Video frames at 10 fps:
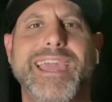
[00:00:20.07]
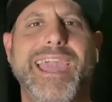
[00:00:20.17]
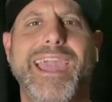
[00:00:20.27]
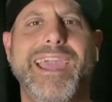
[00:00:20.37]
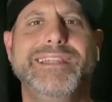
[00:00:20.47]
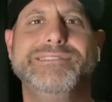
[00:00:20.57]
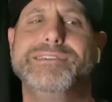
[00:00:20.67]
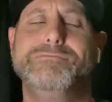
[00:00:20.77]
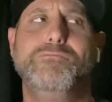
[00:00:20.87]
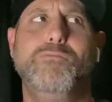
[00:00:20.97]
And
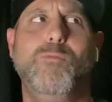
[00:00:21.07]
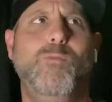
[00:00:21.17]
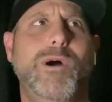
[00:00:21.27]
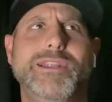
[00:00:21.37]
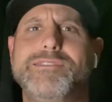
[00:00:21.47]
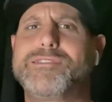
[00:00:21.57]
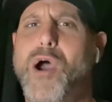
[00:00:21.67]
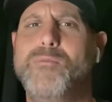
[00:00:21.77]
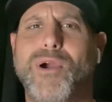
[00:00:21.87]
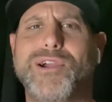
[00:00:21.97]
what does
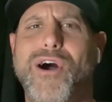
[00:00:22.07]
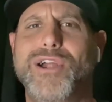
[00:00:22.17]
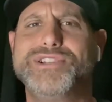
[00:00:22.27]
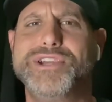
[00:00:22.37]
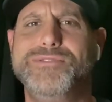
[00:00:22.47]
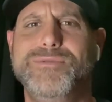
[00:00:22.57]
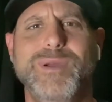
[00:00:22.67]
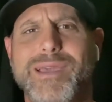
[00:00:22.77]
Omar Khan do?